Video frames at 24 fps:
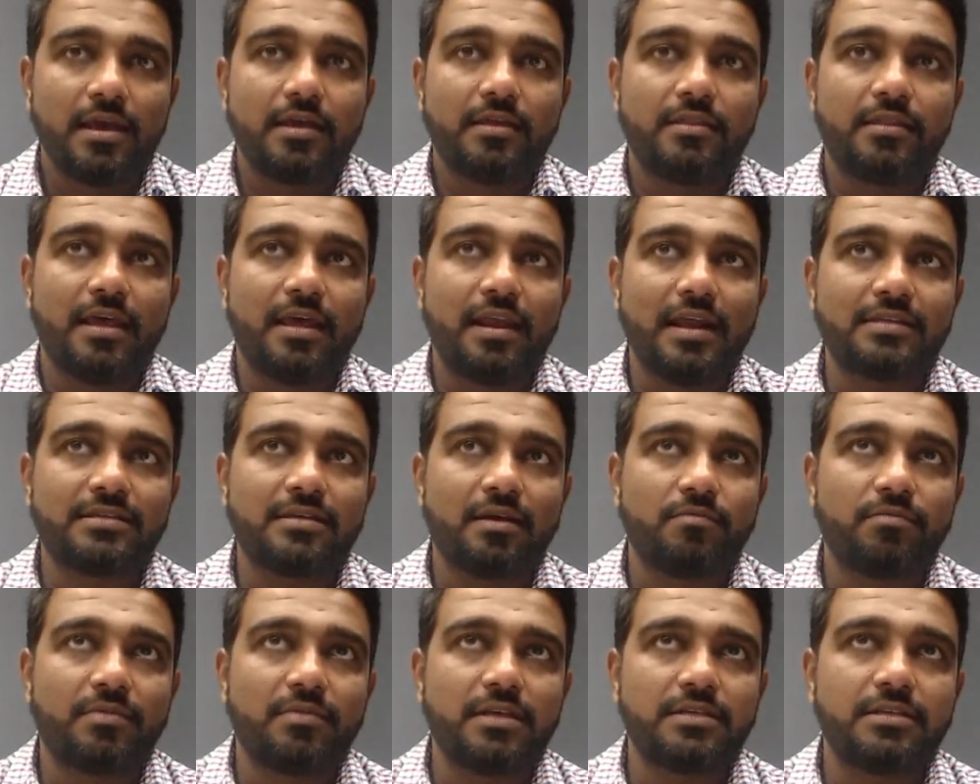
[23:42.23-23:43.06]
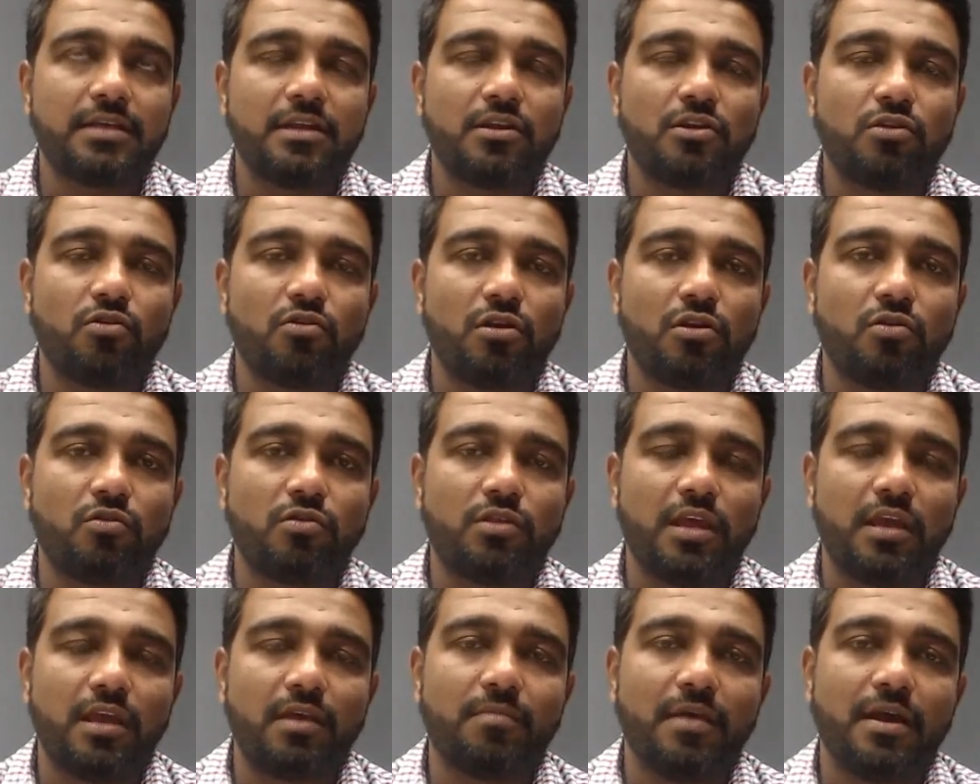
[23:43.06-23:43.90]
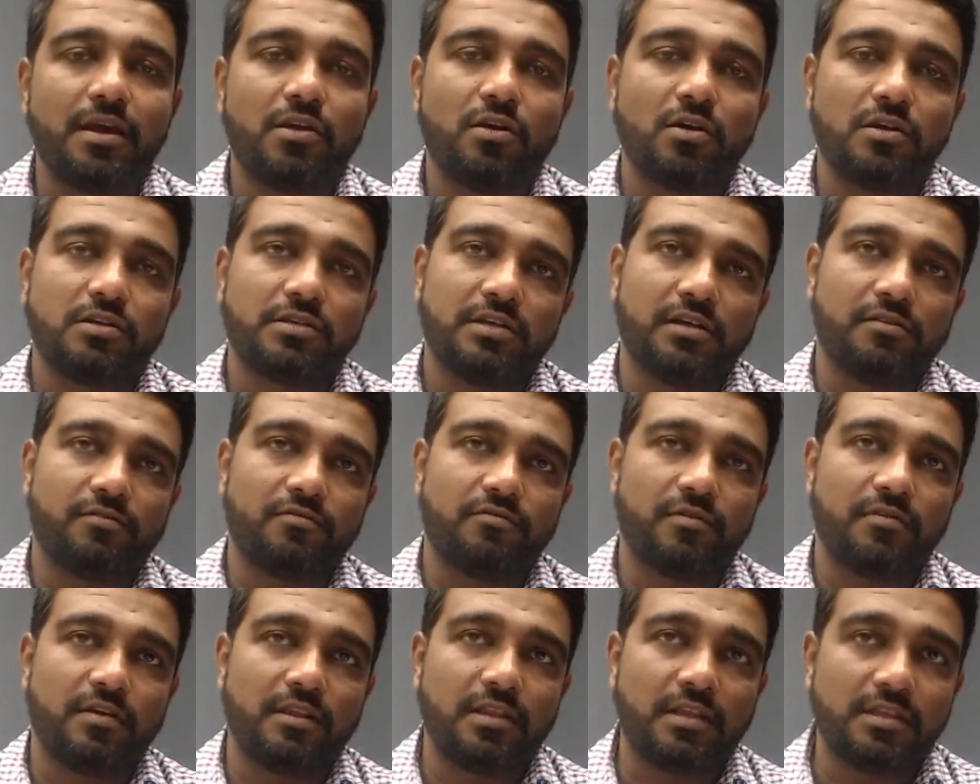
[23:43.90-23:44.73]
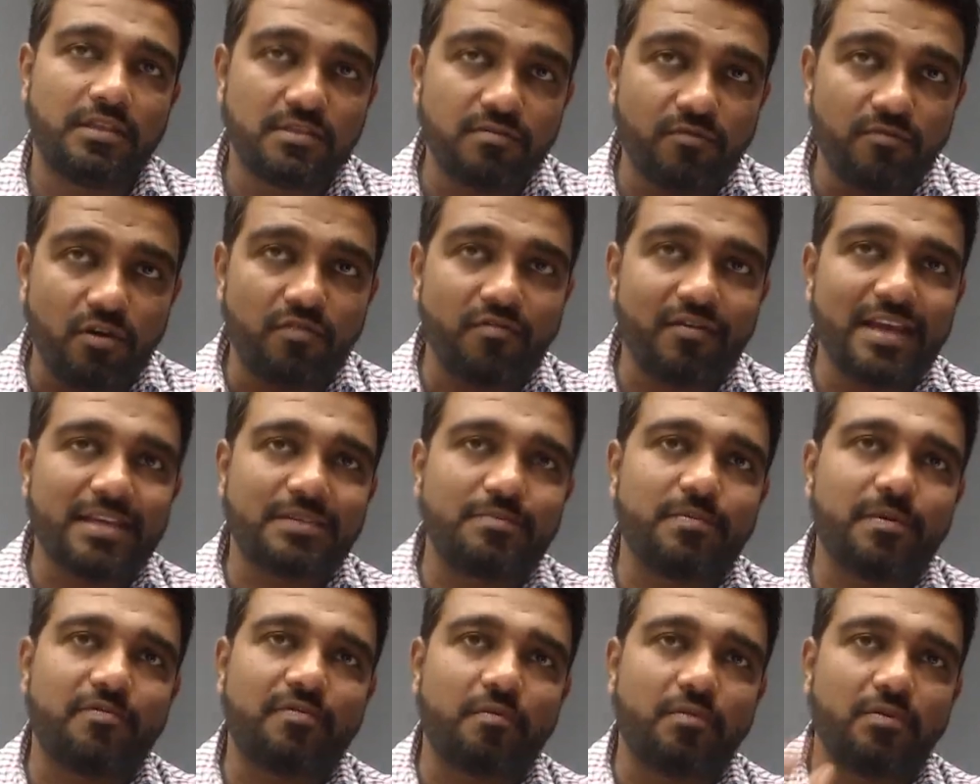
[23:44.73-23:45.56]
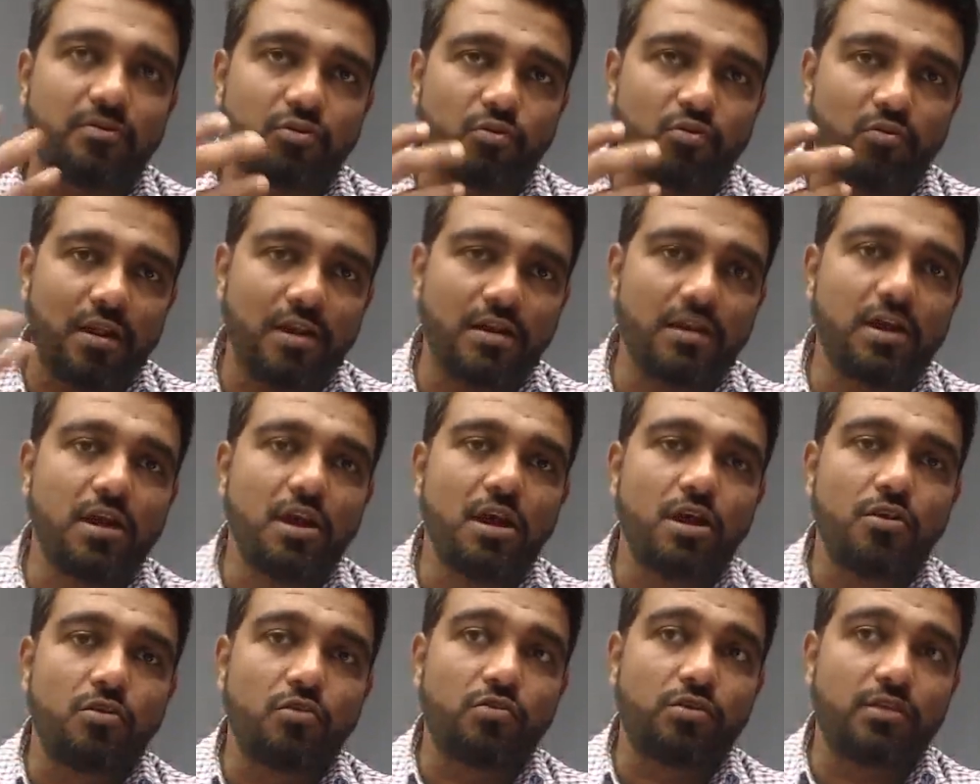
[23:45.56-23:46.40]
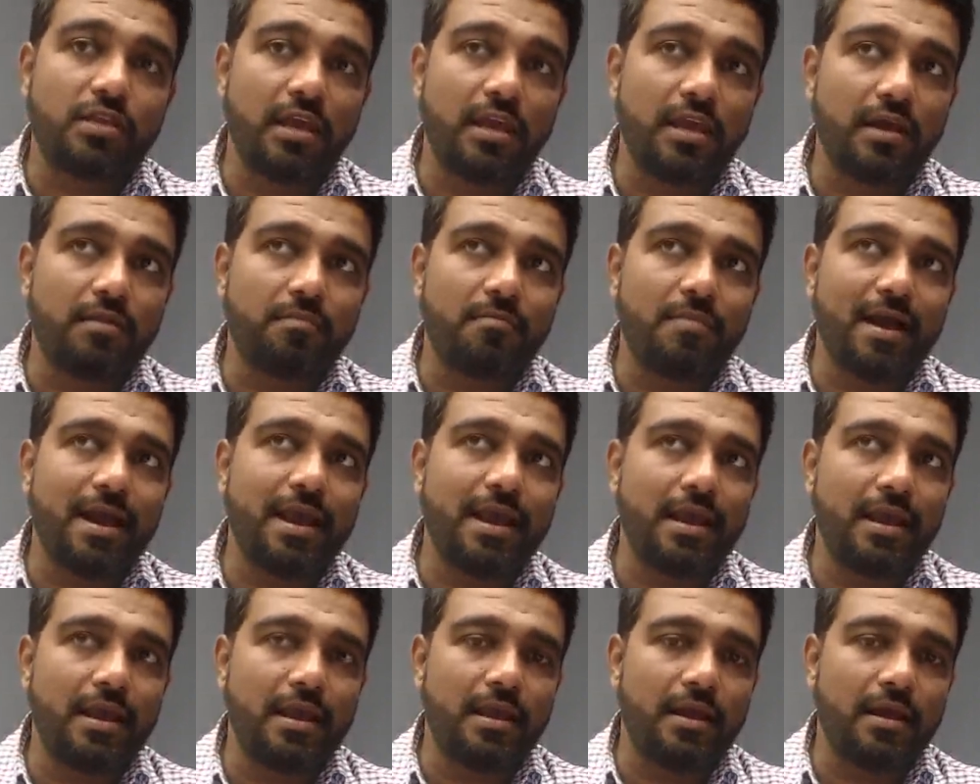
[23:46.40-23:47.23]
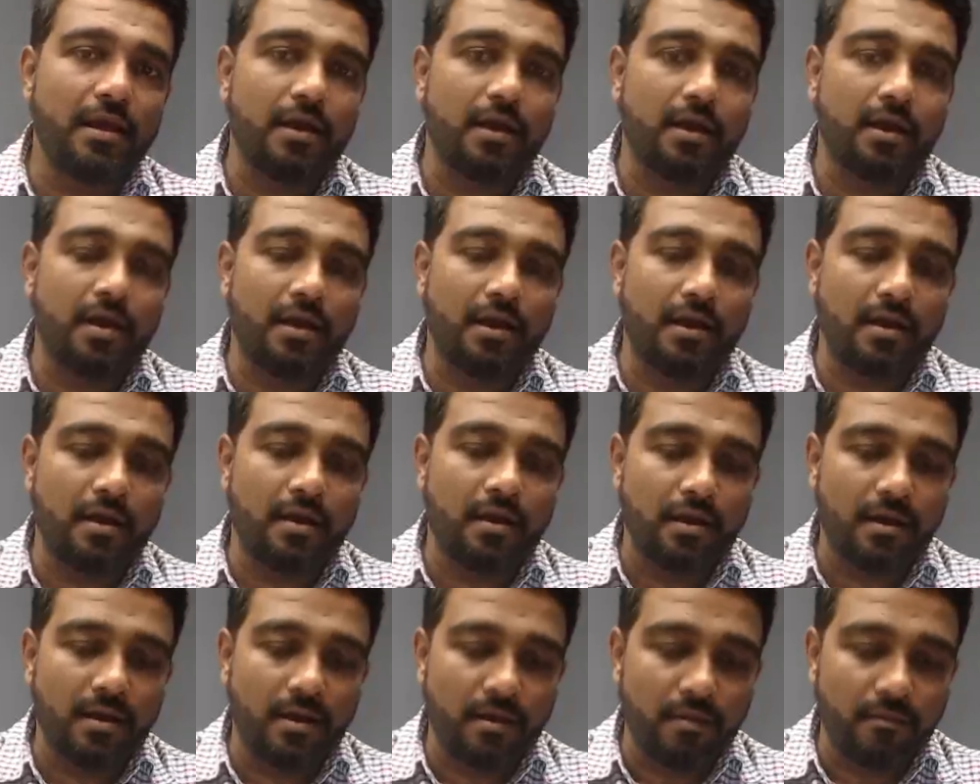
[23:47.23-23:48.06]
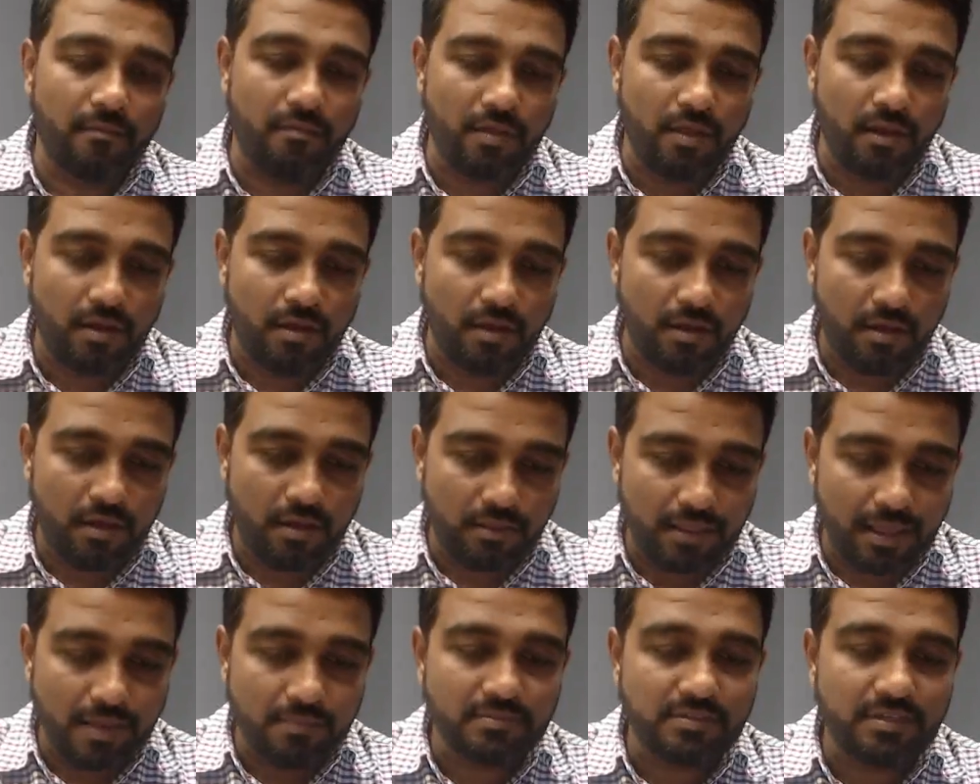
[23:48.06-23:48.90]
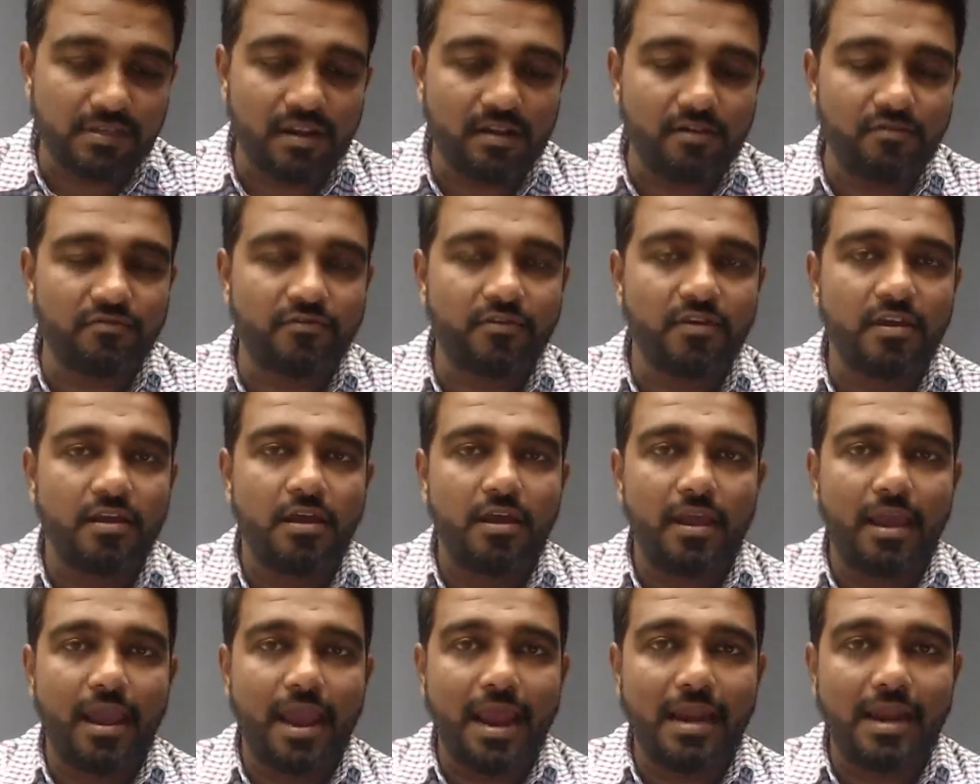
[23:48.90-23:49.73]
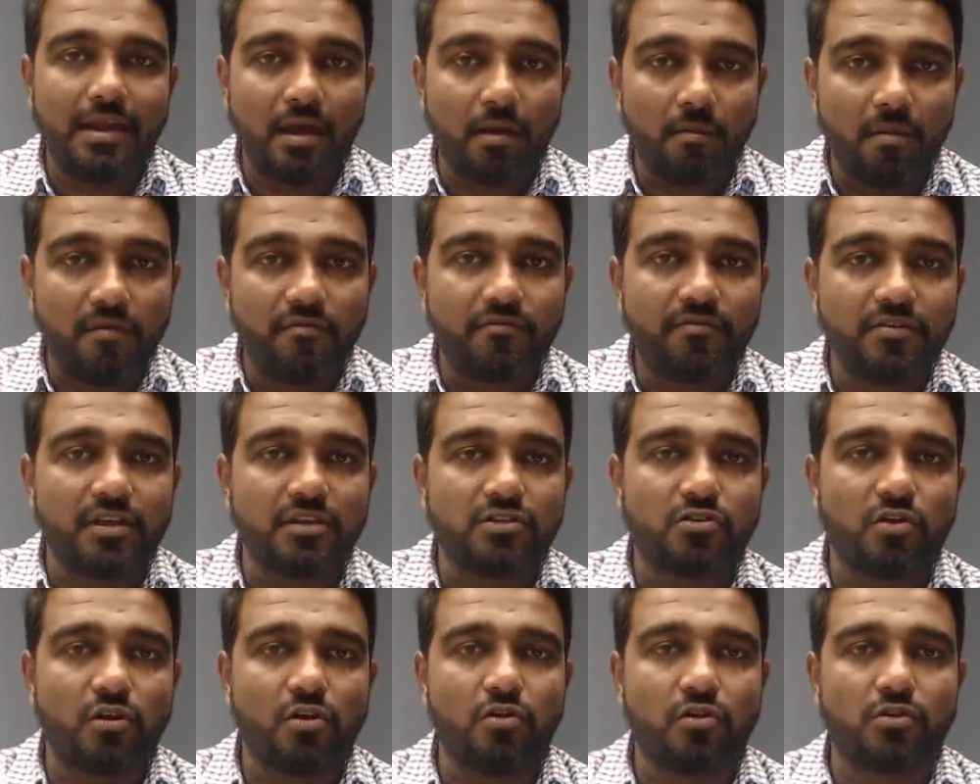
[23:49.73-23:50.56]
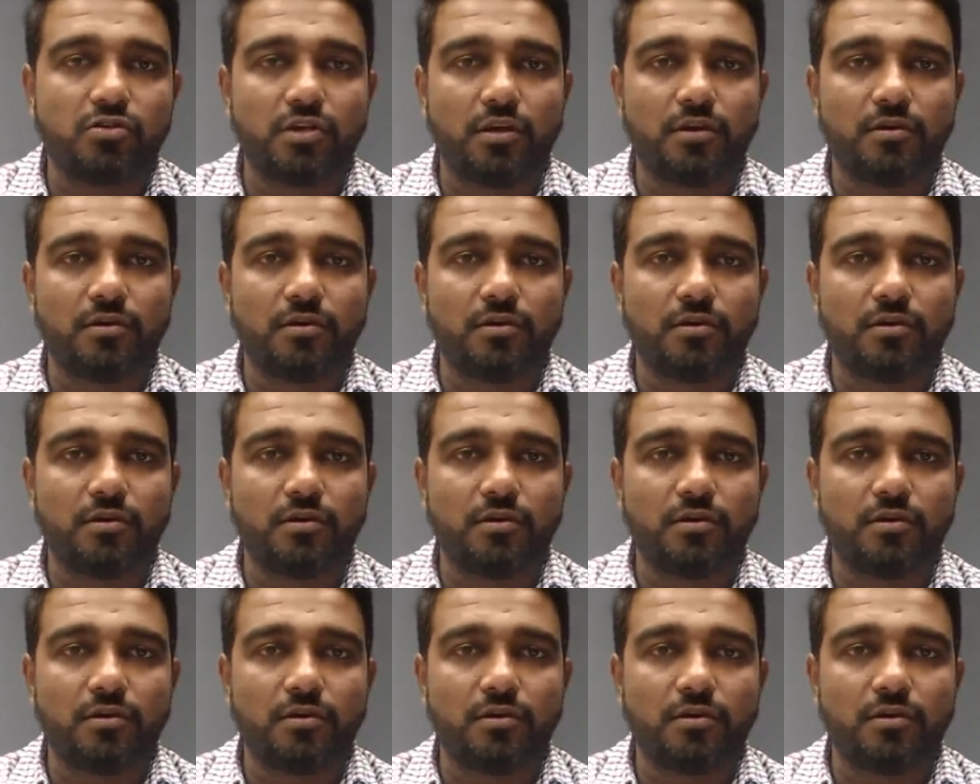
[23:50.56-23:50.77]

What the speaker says: There are some things that you need to think by yourself. And this is what we expect from a student, to think by themselves and come up with a solution.